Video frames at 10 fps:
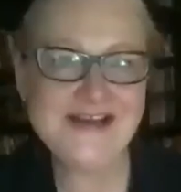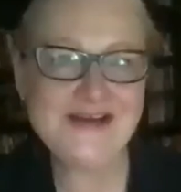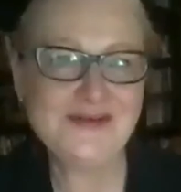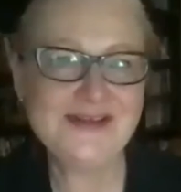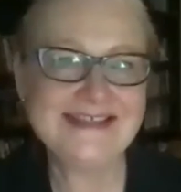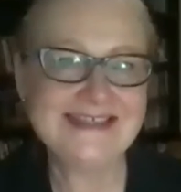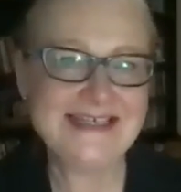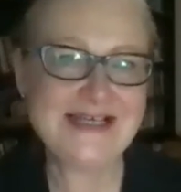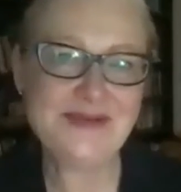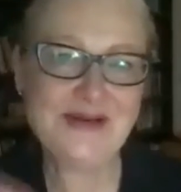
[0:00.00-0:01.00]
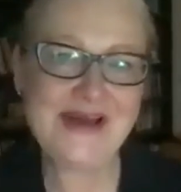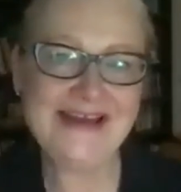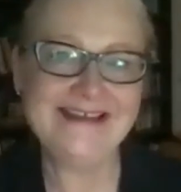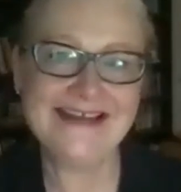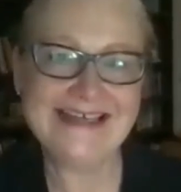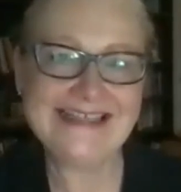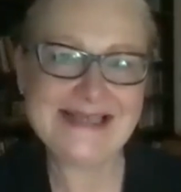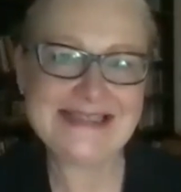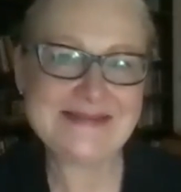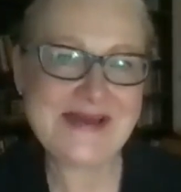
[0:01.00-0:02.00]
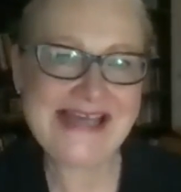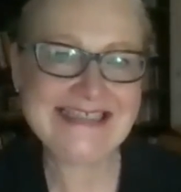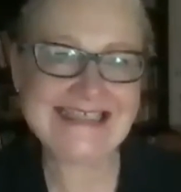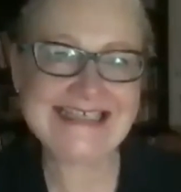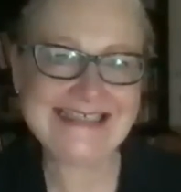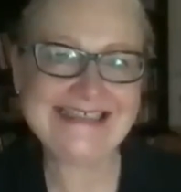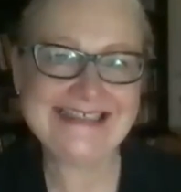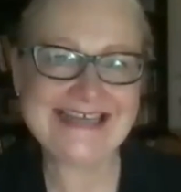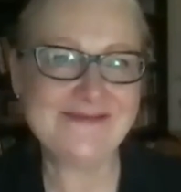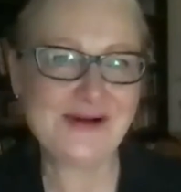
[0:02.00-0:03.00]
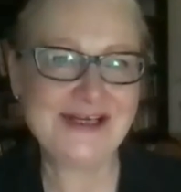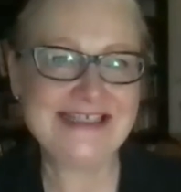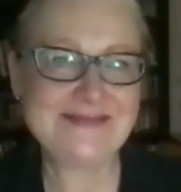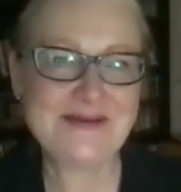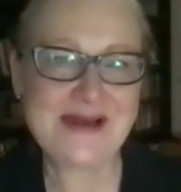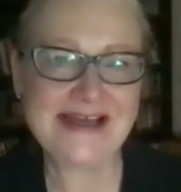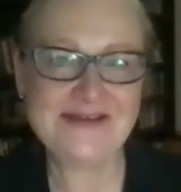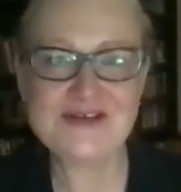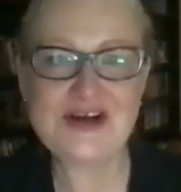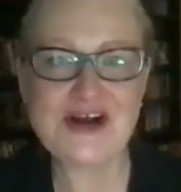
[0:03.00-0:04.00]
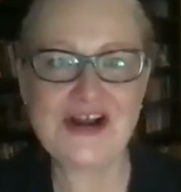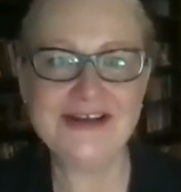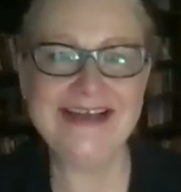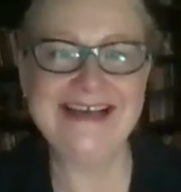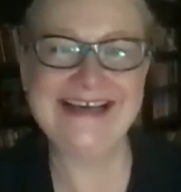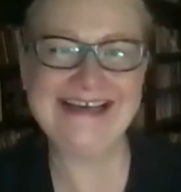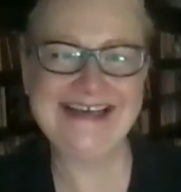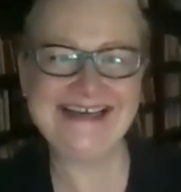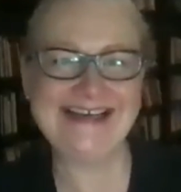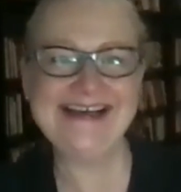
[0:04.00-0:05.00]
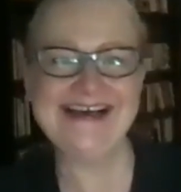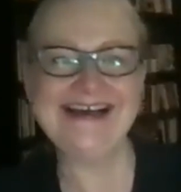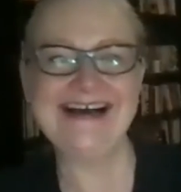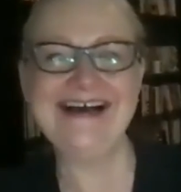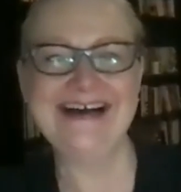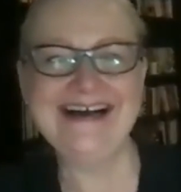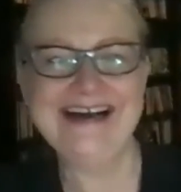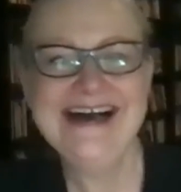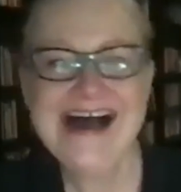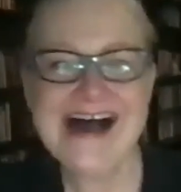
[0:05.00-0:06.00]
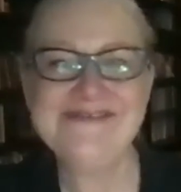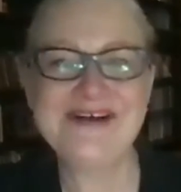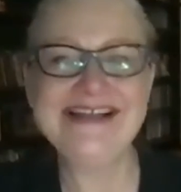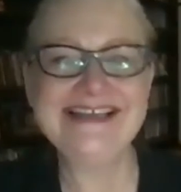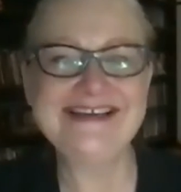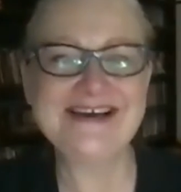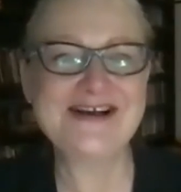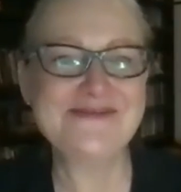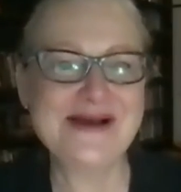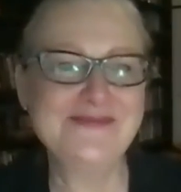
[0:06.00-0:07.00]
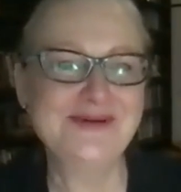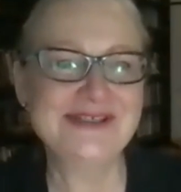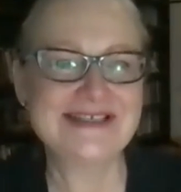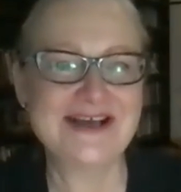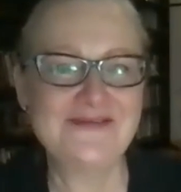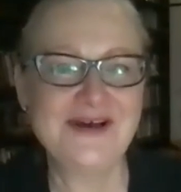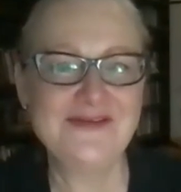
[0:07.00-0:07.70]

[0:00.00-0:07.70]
you for this CWA thing. That's amazing. And I've already spent my gift card. I finally got all my books off of.